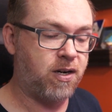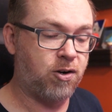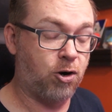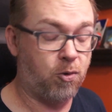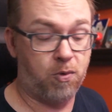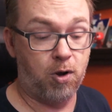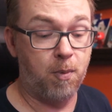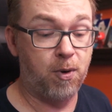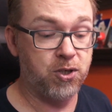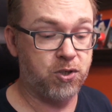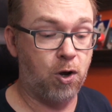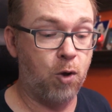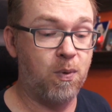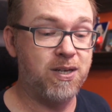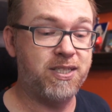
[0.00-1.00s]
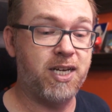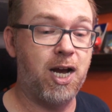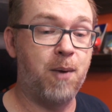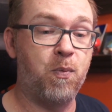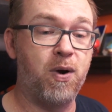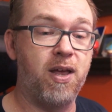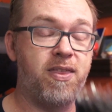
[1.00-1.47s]
or almost always come
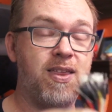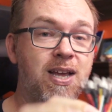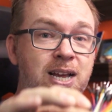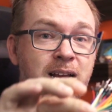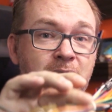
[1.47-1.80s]
with